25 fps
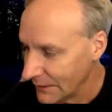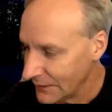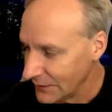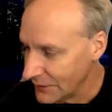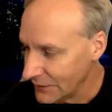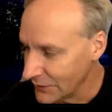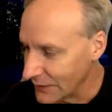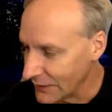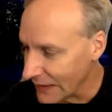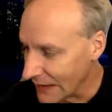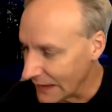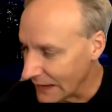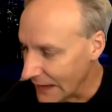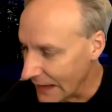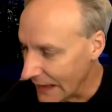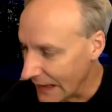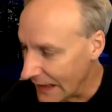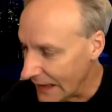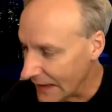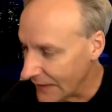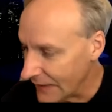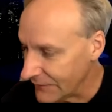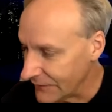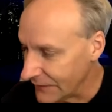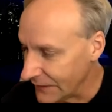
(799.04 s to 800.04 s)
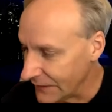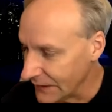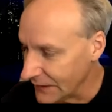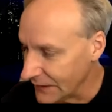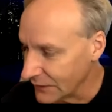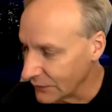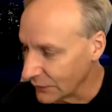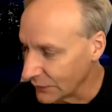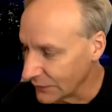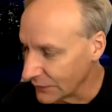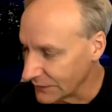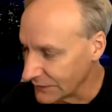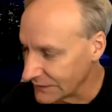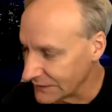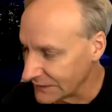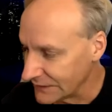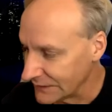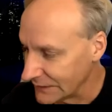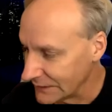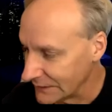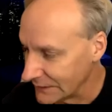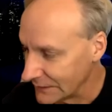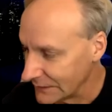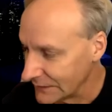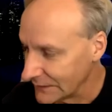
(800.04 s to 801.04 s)
you get f equals
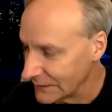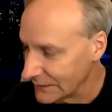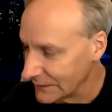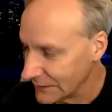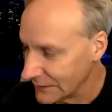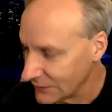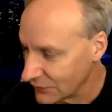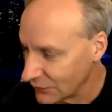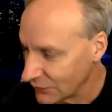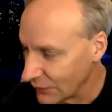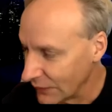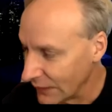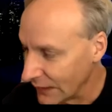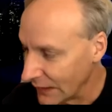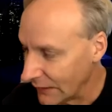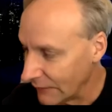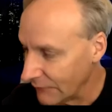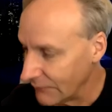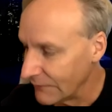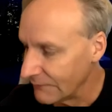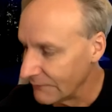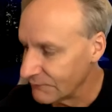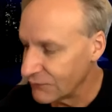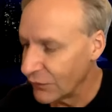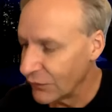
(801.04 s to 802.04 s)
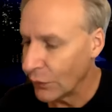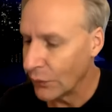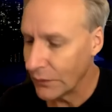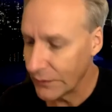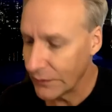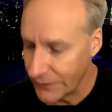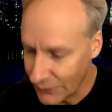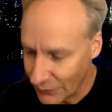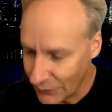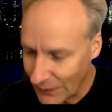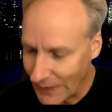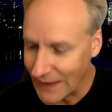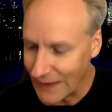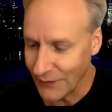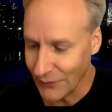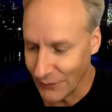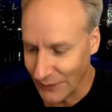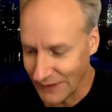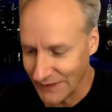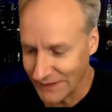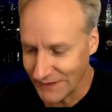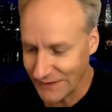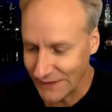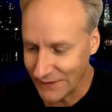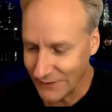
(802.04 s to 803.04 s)
12 for the right
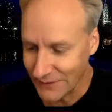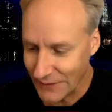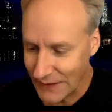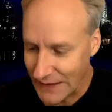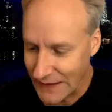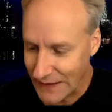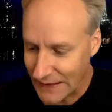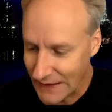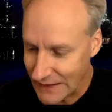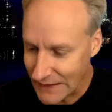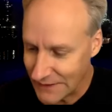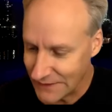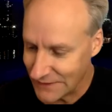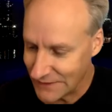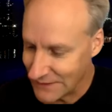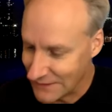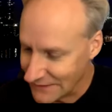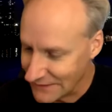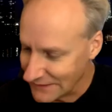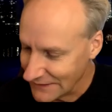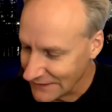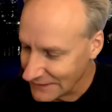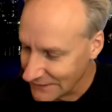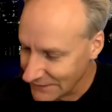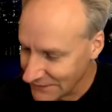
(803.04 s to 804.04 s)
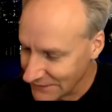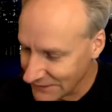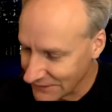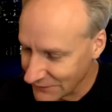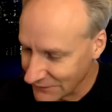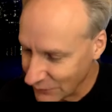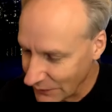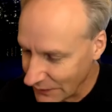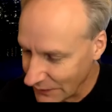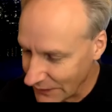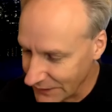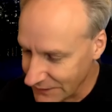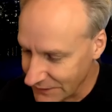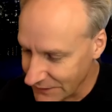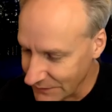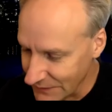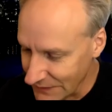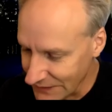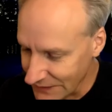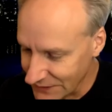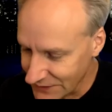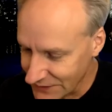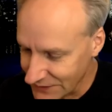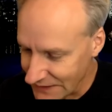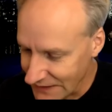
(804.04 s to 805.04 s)
reason. Okay, guys? Just wanted to
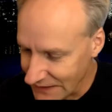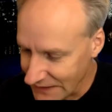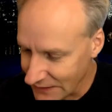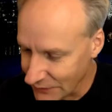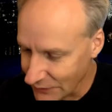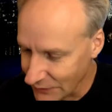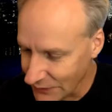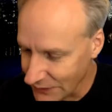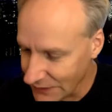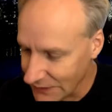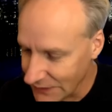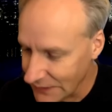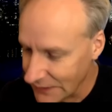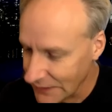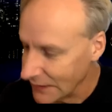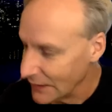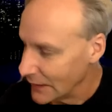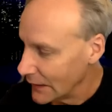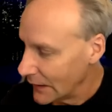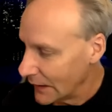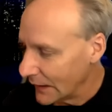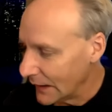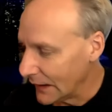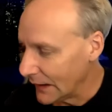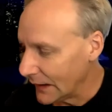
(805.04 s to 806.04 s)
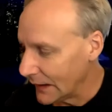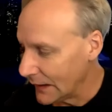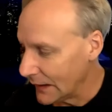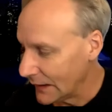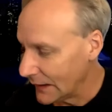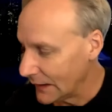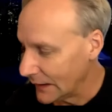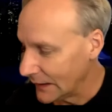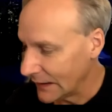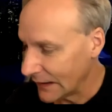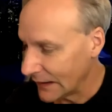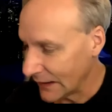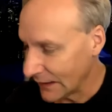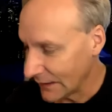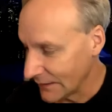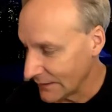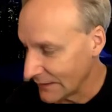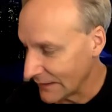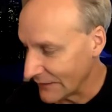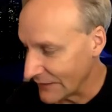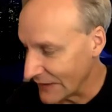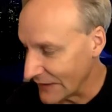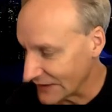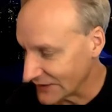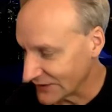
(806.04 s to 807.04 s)
mention that one.
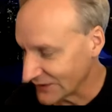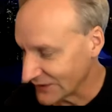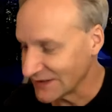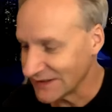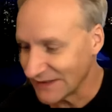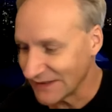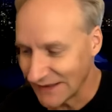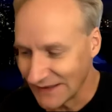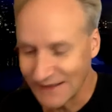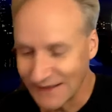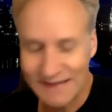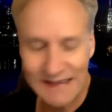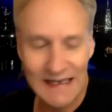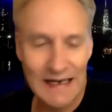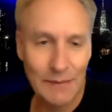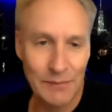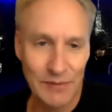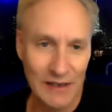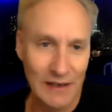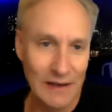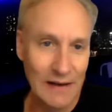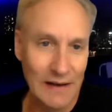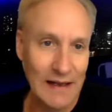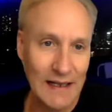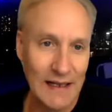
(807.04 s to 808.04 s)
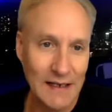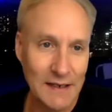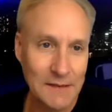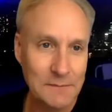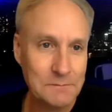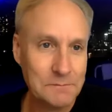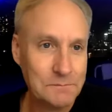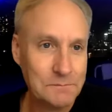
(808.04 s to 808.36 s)
I've actually seen this happen a lot.